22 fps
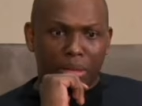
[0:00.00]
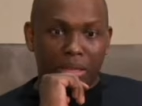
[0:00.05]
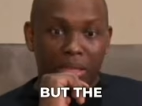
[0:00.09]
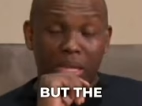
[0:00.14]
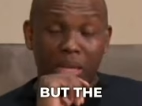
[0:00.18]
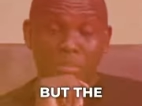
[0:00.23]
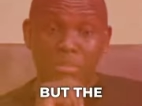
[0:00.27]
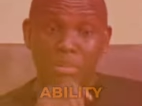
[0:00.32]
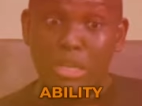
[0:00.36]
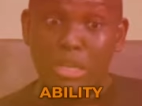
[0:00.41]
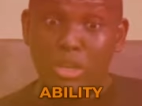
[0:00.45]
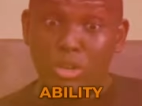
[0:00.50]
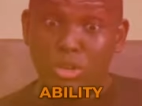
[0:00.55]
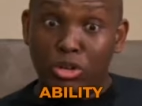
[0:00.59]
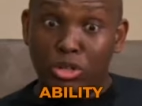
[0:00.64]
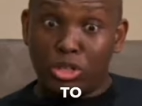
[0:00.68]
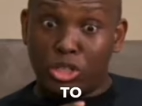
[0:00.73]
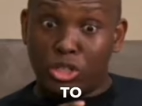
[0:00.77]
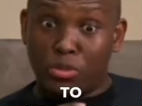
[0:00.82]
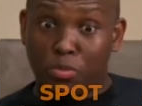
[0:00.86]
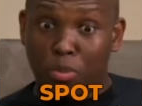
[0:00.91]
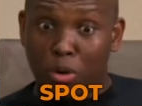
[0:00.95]
But the ability to
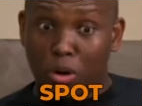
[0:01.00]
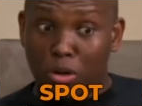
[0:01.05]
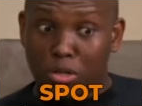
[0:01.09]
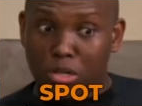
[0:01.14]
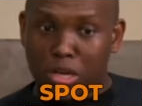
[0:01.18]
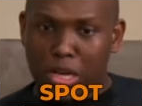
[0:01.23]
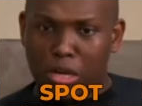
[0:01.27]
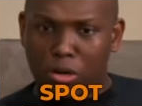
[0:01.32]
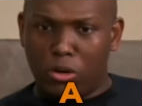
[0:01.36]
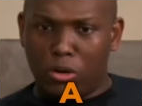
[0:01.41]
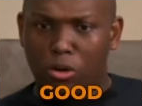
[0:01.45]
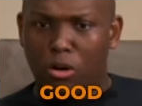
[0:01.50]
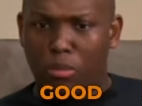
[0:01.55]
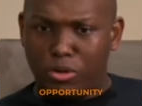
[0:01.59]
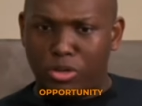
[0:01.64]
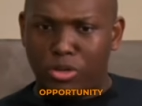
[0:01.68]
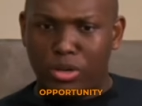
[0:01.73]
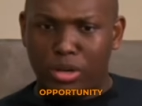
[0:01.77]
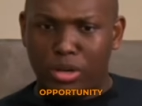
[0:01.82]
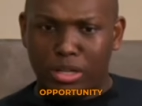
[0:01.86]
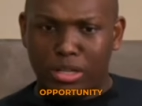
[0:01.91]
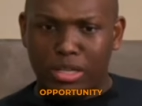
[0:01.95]
spot a good
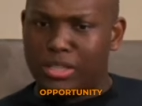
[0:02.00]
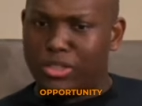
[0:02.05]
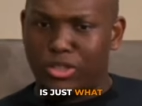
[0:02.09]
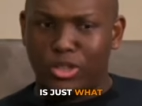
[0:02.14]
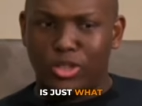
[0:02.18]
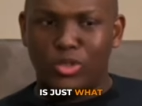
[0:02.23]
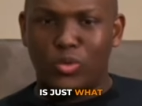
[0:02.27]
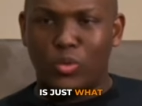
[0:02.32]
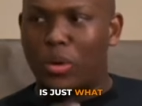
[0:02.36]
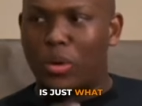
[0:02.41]
opportunity is just